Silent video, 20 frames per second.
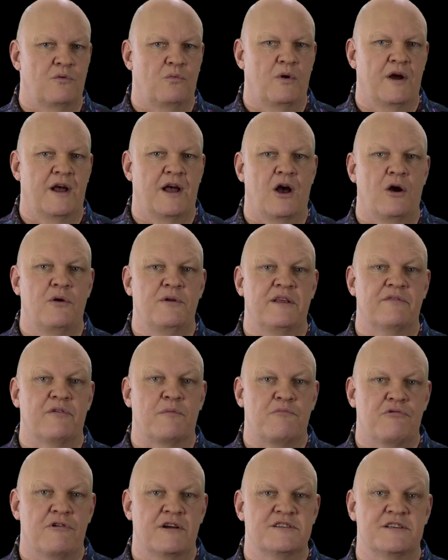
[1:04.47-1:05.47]
where only the
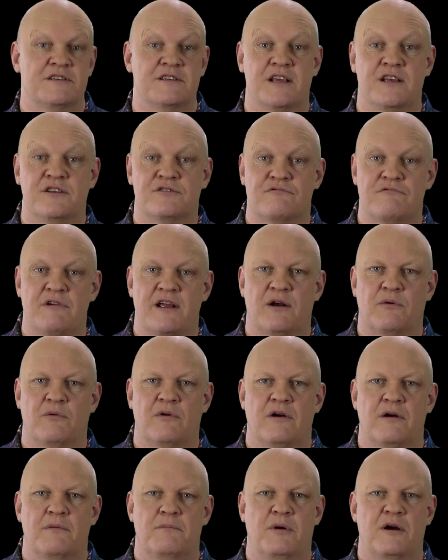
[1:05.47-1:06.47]
present is real
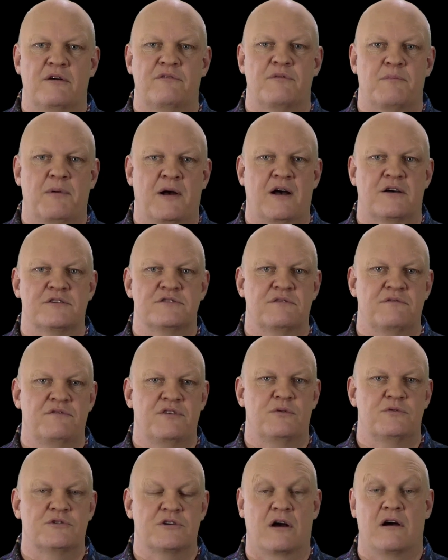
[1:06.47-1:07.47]
and both past and
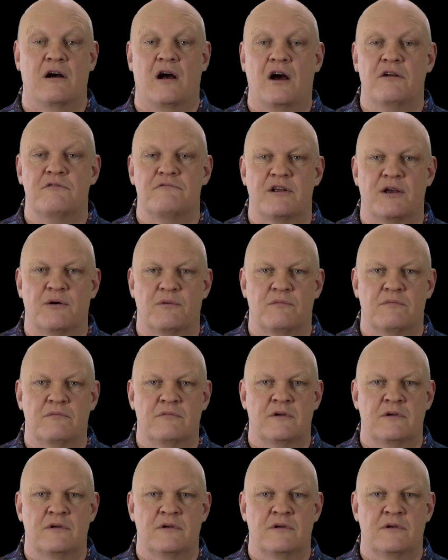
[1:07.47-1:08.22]
future are unreal.